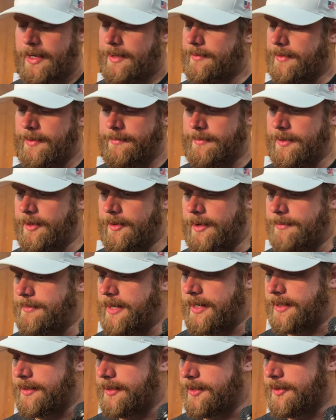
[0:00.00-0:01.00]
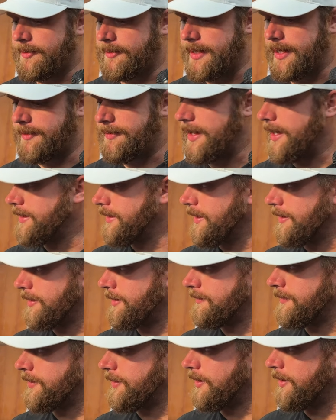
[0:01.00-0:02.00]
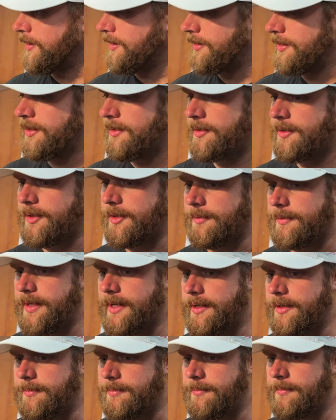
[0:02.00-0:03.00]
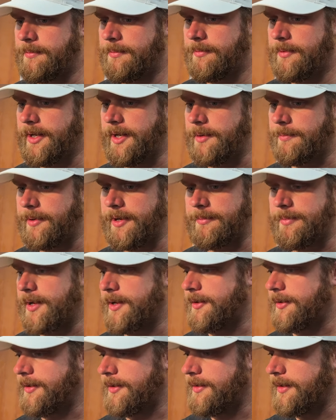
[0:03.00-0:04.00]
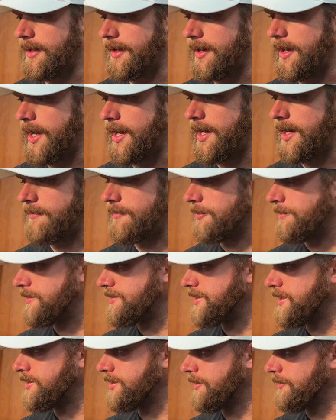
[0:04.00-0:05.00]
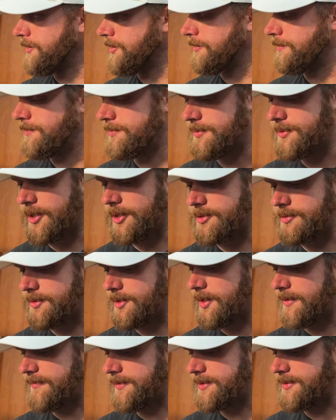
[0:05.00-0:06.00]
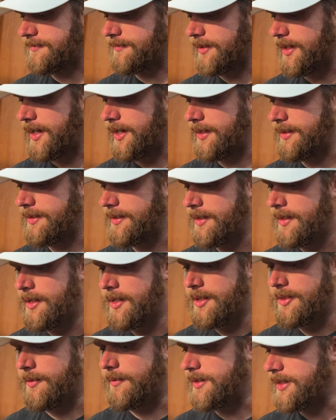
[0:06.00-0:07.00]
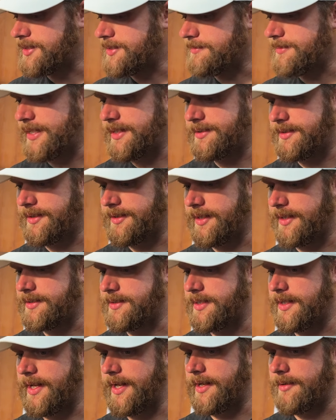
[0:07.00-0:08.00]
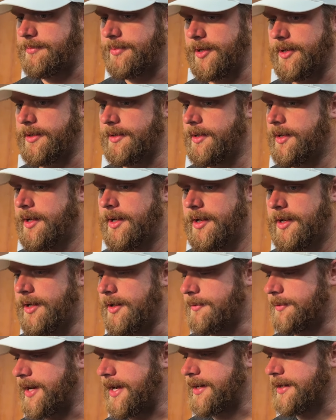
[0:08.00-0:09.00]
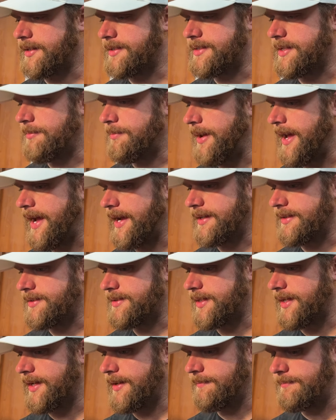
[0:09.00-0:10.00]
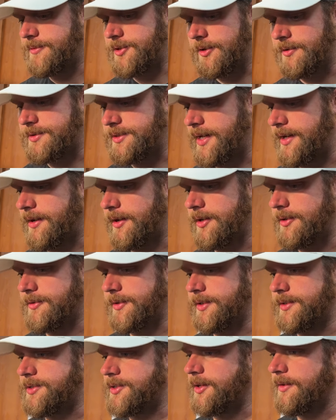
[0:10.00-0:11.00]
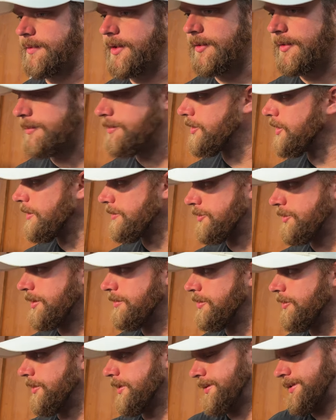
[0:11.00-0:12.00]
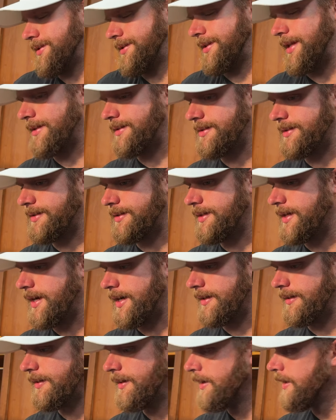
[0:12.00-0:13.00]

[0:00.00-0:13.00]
I mean, you know, I'm not going to go down that narrative at all. You know, we need to play better at every position group. Starts with the offensive line. Thought we did some decent things today, but, you know, we're not going to sit back and say Joe's not 100, so we only put up 3 points. That's not